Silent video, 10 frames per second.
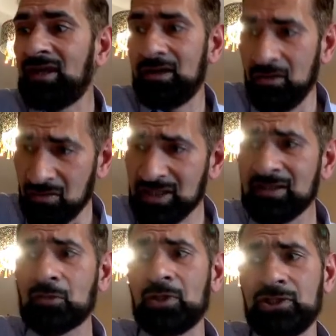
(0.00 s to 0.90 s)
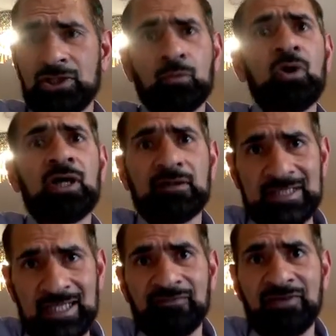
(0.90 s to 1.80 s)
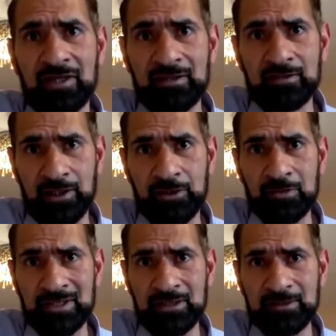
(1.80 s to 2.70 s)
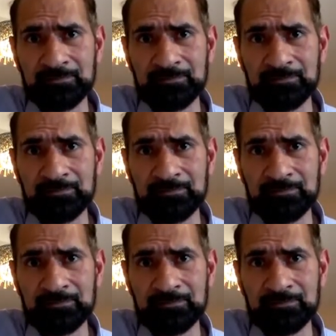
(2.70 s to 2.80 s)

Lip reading: look in the question what kind of sig fig they're using,